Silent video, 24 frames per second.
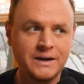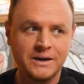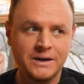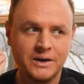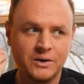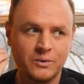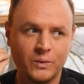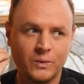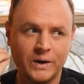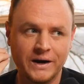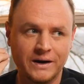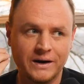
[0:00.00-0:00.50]

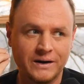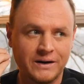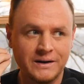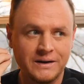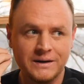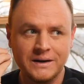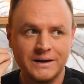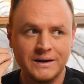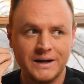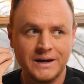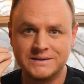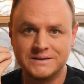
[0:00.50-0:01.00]
where
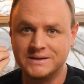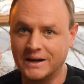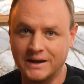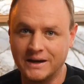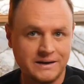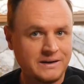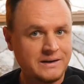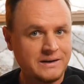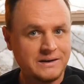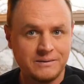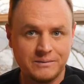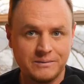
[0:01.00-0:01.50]
it's
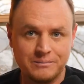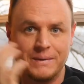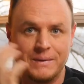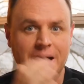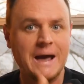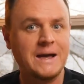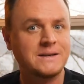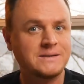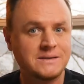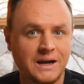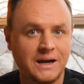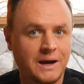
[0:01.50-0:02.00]
like
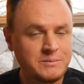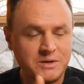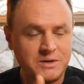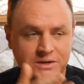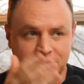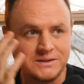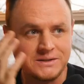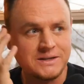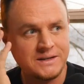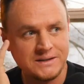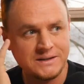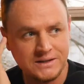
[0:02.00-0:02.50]
I'm just
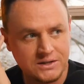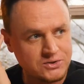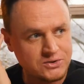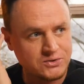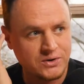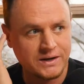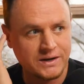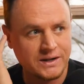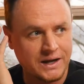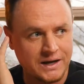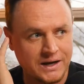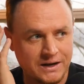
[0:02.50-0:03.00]
seeing this
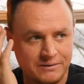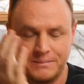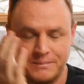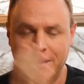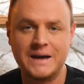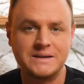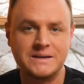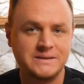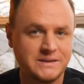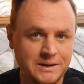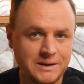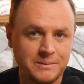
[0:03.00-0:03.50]
trend line of
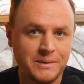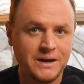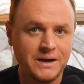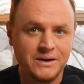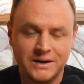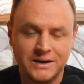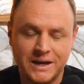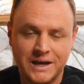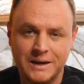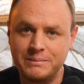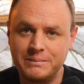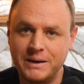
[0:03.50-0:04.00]
mass email
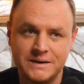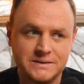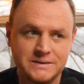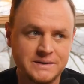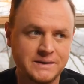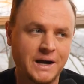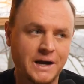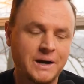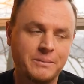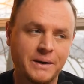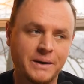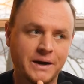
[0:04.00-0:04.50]
campaigns and
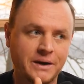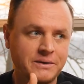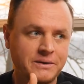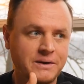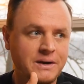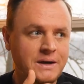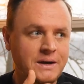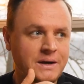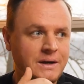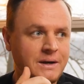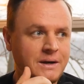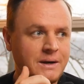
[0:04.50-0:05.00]
outbound
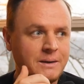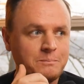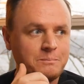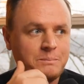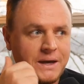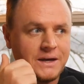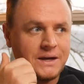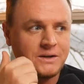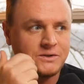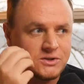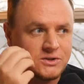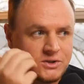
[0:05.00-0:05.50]

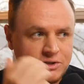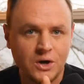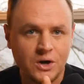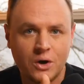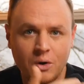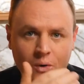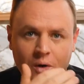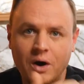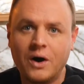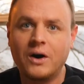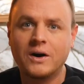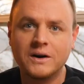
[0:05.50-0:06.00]
being so
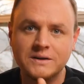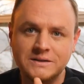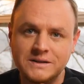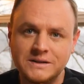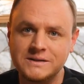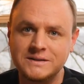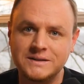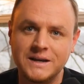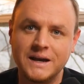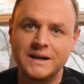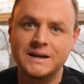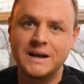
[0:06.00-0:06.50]
hard to
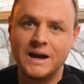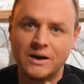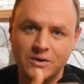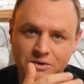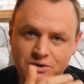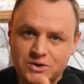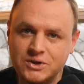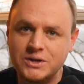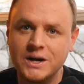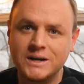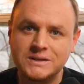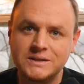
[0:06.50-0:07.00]
stand out
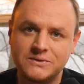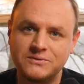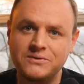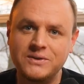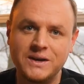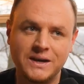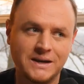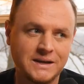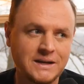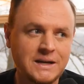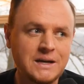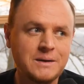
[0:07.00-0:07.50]
just
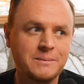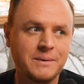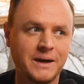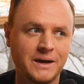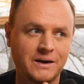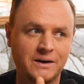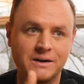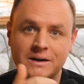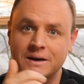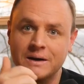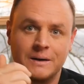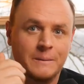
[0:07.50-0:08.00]
via
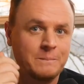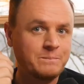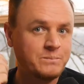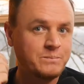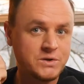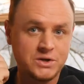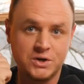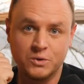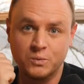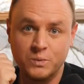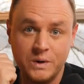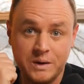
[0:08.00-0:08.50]
email.
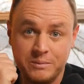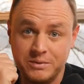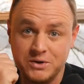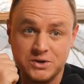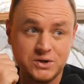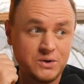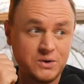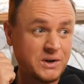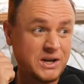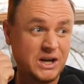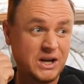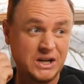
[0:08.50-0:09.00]
Should we be
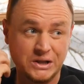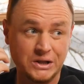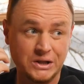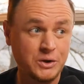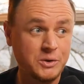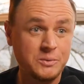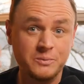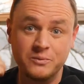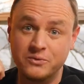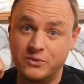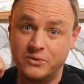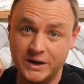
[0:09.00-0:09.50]
shooting a
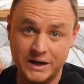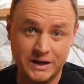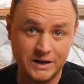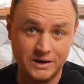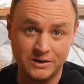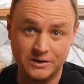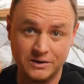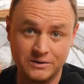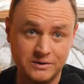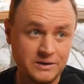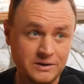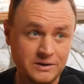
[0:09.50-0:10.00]
Loom video